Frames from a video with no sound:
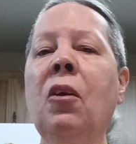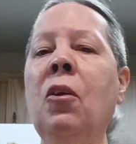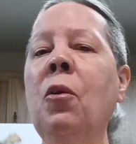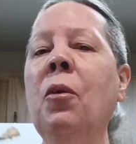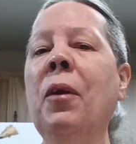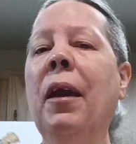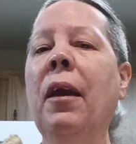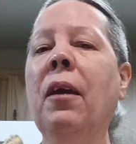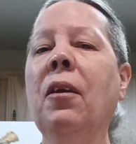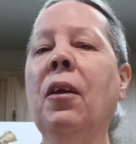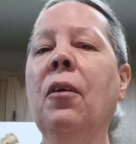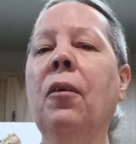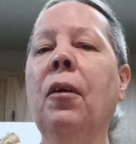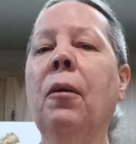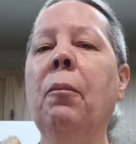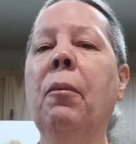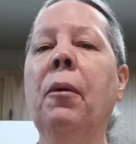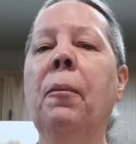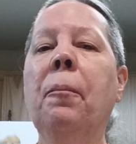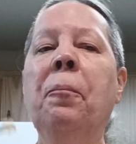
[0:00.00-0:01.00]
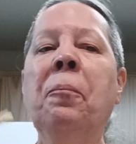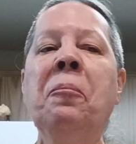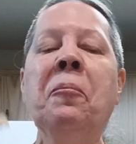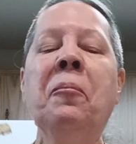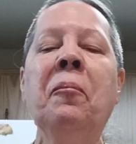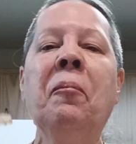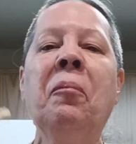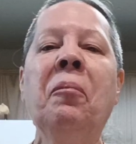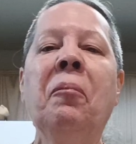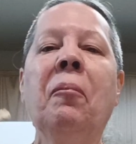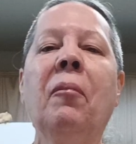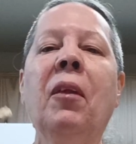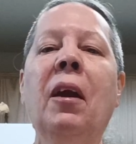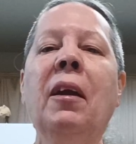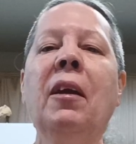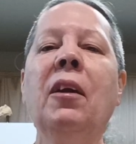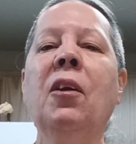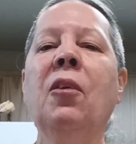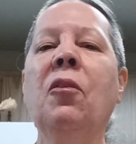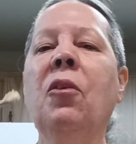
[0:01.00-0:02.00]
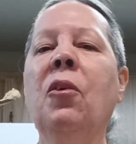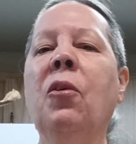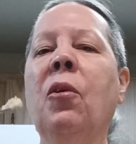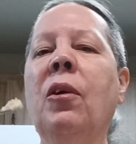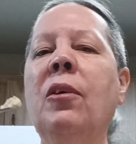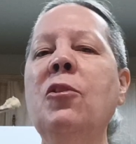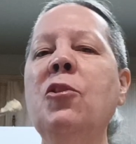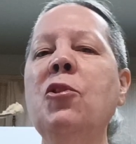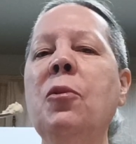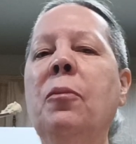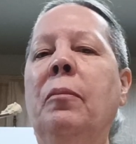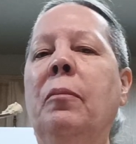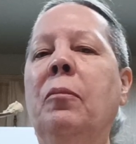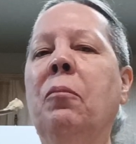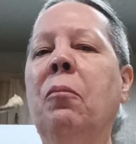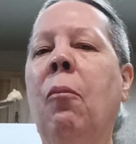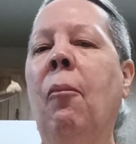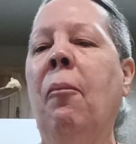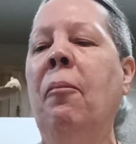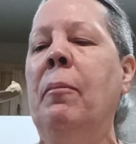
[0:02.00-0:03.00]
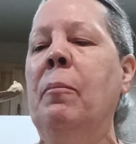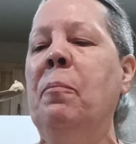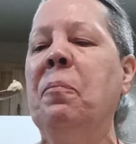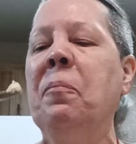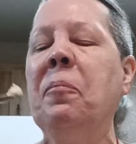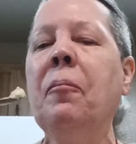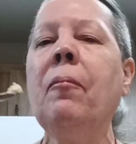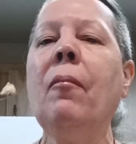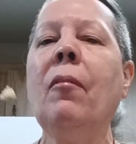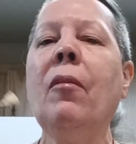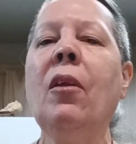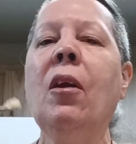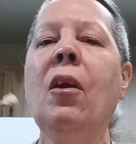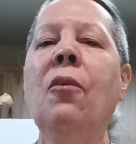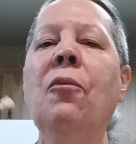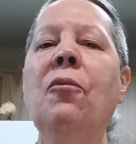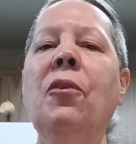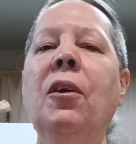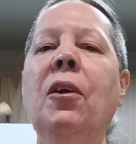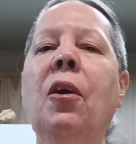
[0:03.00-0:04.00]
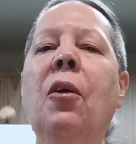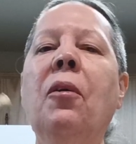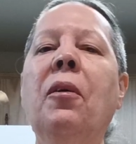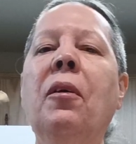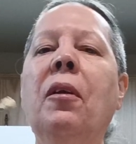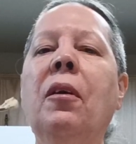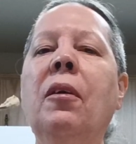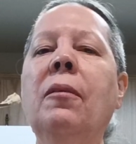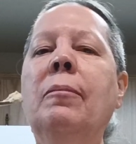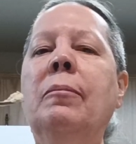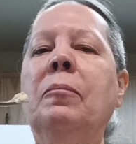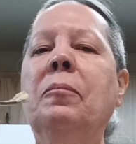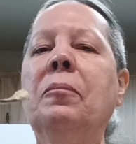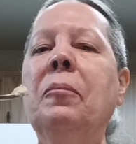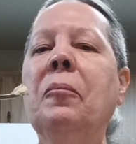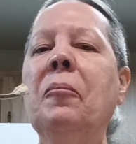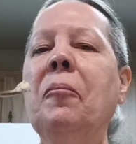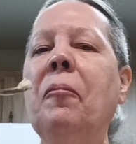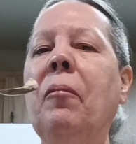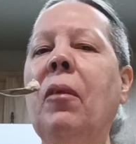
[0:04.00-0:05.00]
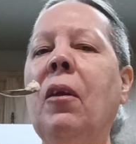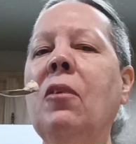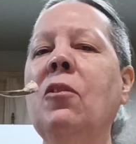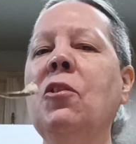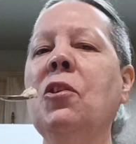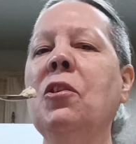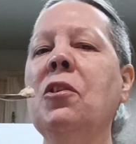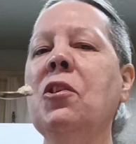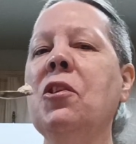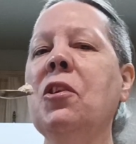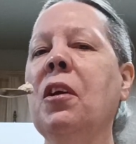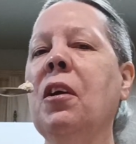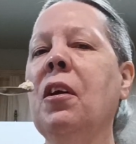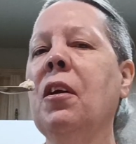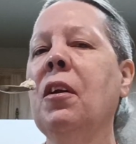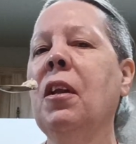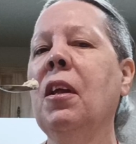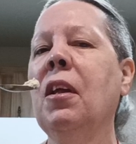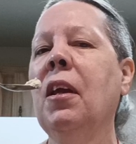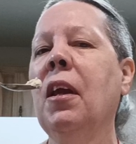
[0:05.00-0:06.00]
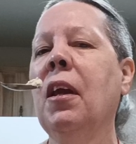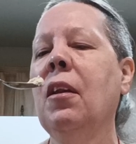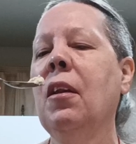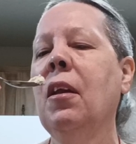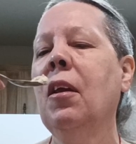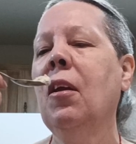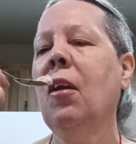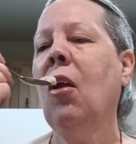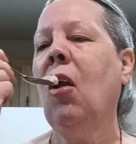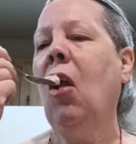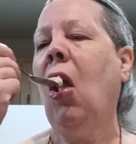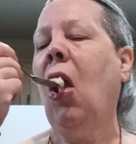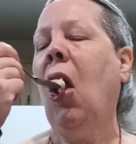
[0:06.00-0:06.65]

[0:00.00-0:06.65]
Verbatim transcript: You can't hear it, but I could hear the crunch of the coconut ginseng honey candy.